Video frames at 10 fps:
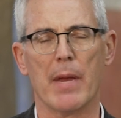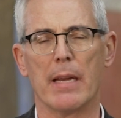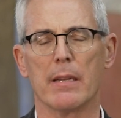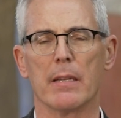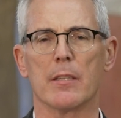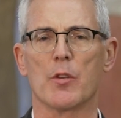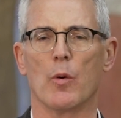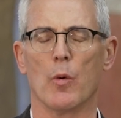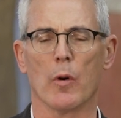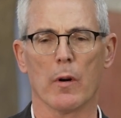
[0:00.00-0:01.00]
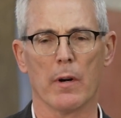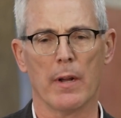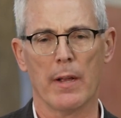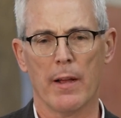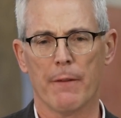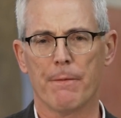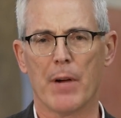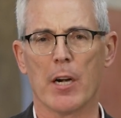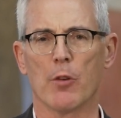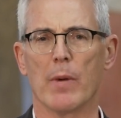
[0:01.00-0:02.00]
maintenance or
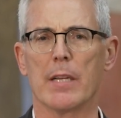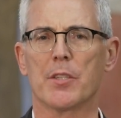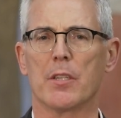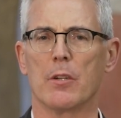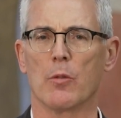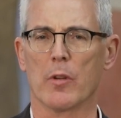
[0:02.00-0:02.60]
fire rescue